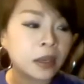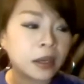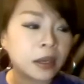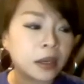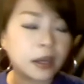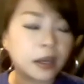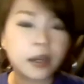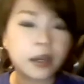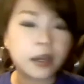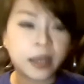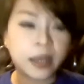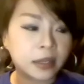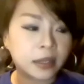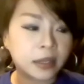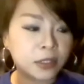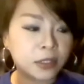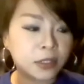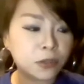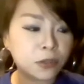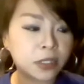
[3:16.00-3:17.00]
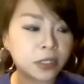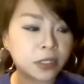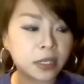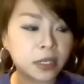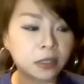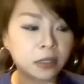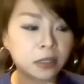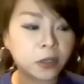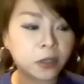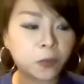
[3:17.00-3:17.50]
Uh, and usually,
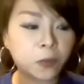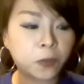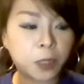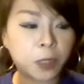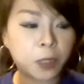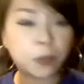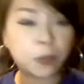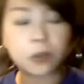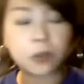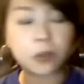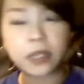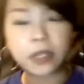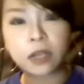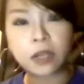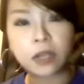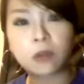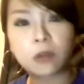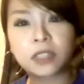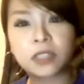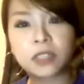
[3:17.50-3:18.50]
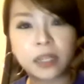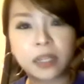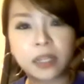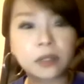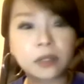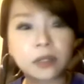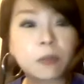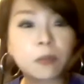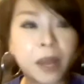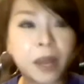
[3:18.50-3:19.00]
a lot of people they go
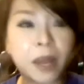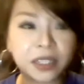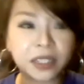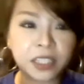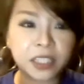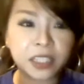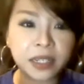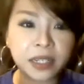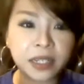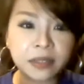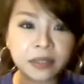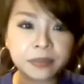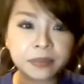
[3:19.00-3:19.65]
jungle bashing